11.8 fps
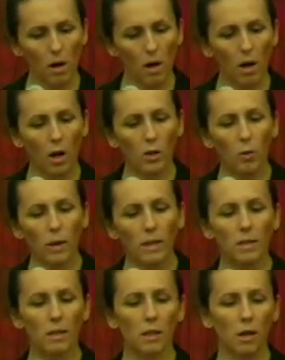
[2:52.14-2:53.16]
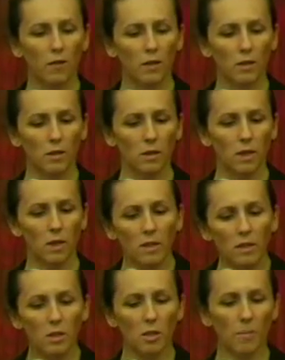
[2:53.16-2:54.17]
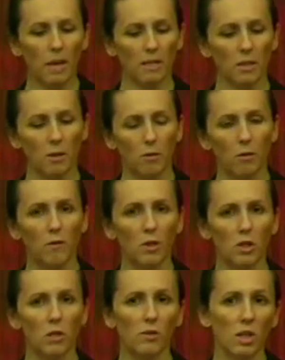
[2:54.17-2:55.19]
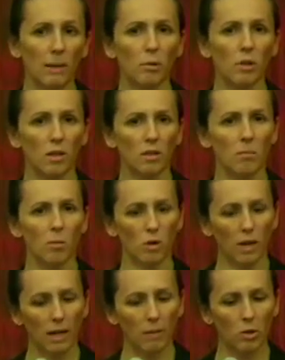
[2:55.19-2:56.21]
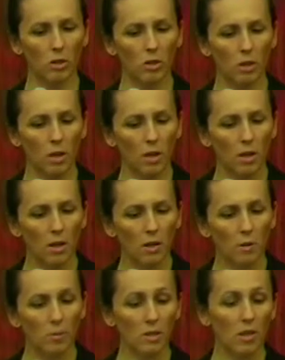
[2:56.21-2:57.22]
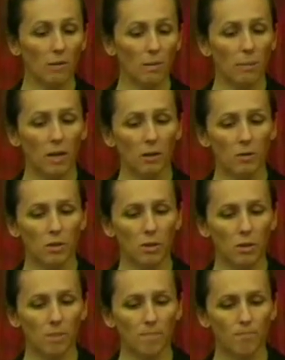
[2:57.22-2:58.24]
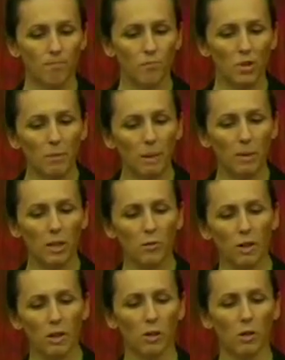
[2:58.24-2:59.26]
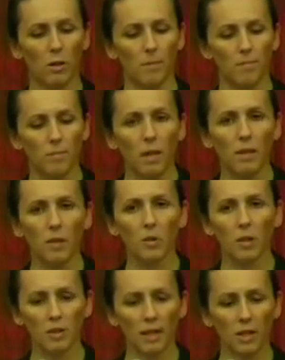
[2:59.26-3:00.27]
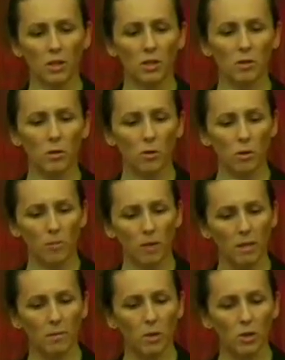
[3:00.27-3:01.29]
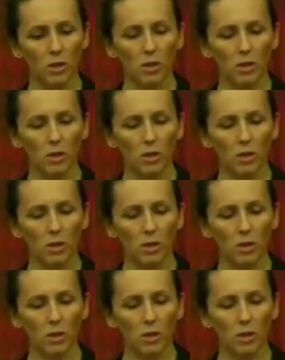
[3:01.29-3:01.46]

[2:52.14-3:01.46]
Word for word: On the way into the office, in addition to passing through the vision of a couple dozen more cameras, you stop to buy a croissant. You pay by credit card, and the transaction is recorded by the merchant,